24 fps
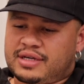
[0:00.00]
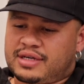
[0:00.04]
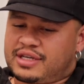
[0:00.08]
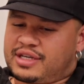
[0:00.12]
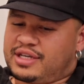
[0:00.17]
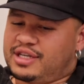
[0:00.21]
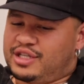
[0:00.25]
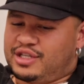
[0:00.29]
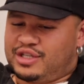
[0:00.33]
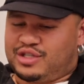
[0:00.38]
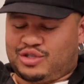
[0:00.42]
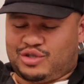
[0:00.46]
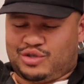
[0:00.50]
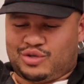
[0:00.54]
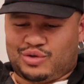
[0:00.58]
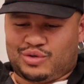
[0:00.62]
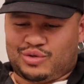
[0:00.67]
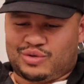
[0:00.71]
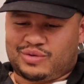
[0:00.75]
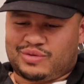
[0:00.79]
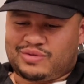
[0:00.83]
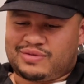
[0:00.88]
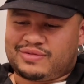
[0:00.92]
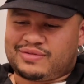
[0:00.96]
good
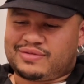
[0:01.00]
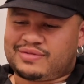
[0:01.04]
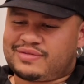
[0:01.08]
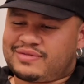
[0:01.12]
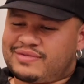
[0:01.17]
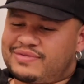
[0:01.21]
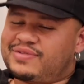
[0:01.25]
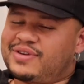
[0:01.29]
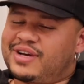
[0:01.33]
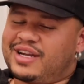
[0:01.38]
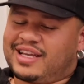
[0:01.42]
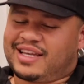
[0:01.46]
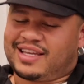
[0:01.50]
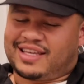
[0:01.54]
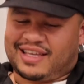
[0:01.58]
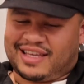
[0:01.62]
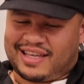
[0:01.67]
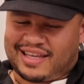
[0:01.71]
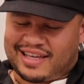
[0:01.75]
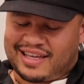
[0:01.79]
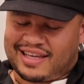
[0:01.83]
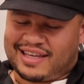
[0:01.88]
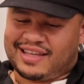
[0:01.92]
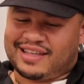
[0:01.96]
dude, funny
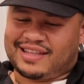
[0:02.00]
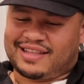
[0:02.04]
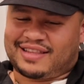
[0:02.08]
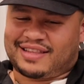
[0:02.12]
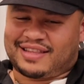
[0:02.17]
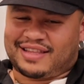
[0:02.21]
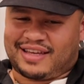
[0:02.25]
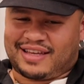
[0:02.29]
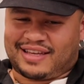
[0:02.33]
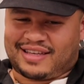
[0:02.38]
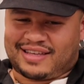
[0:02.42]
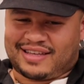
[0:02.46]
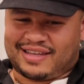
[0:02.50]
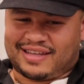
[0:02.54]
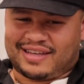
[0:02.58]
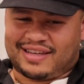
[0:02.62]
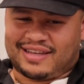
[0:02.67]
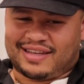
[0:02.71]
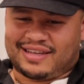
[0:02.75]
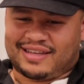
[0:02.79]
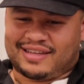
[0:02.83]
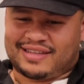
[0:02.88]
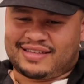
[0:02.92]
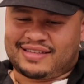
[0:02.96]
kid. Like,
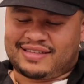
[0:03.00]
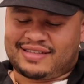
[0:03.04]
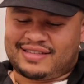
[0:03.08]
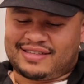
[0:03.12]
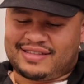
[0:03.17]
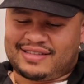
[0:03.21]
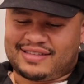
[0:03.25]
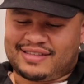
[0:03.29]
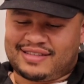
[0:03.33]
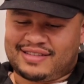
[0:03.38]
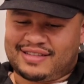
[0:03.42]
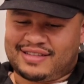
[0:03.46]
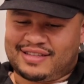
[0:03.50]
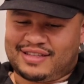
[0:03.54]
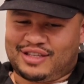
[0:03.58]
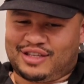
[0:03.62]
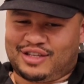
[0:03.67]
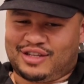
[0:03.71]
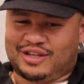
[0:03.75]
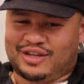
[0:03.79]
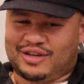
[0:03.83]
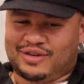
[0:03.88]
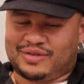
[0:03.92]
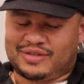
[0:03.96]
you
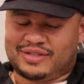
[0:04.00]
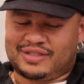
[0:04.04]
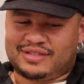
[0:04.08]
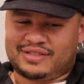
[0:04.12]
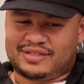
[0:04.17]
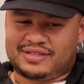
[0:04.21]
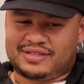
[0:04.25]
know,